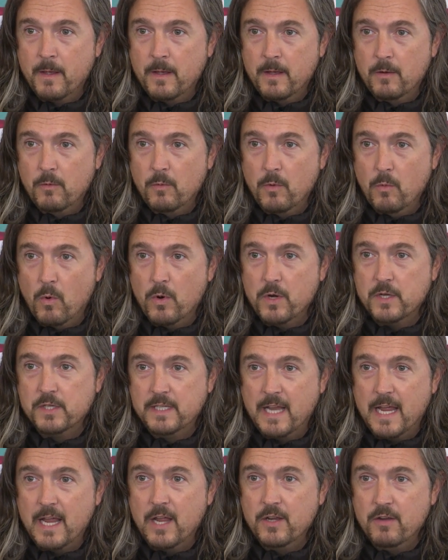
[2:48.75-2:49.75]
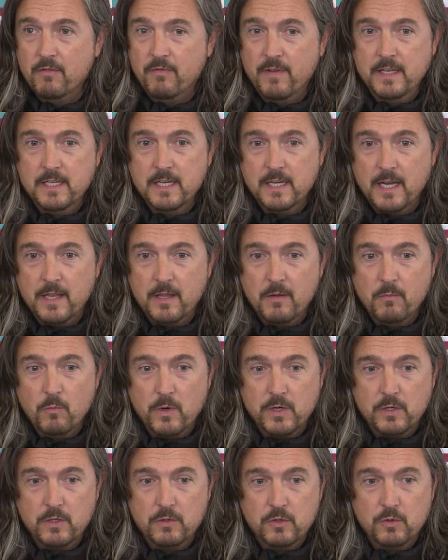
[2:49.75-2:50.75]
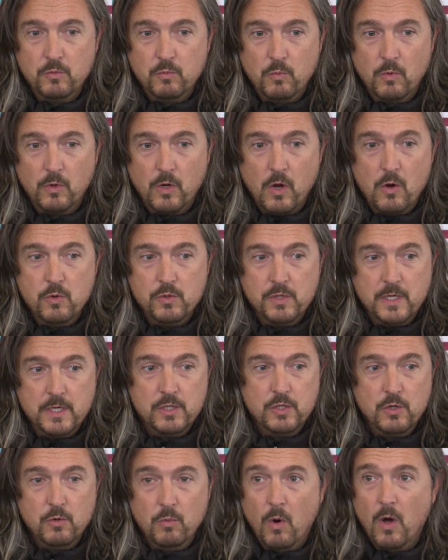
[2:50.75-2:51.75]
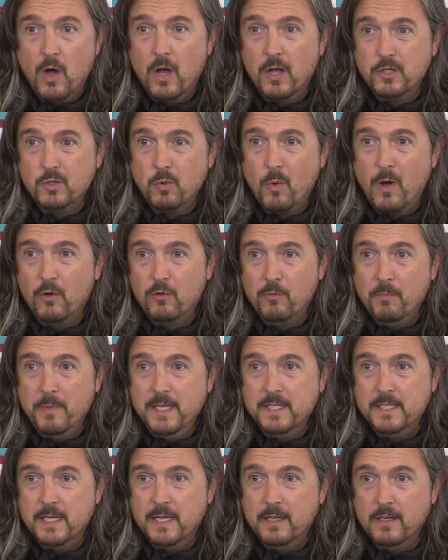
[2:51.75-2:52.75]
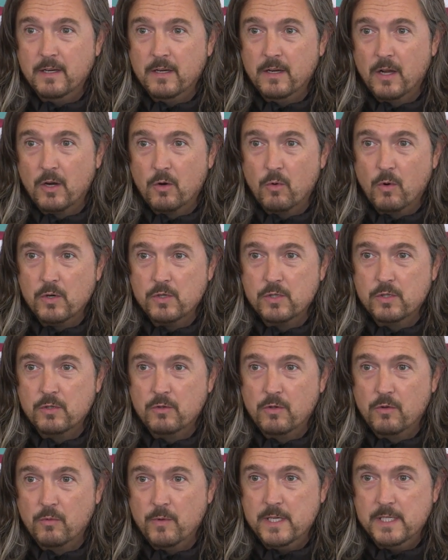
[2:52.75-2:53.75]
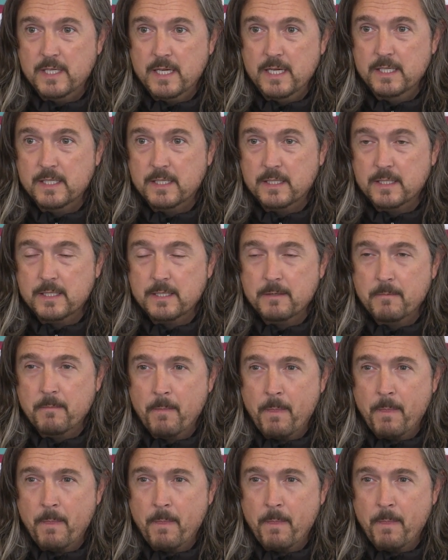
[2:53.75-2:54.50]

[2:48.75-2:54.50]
we want to stay undefeated in them, which goes into our 12th meeting across 3 seasons.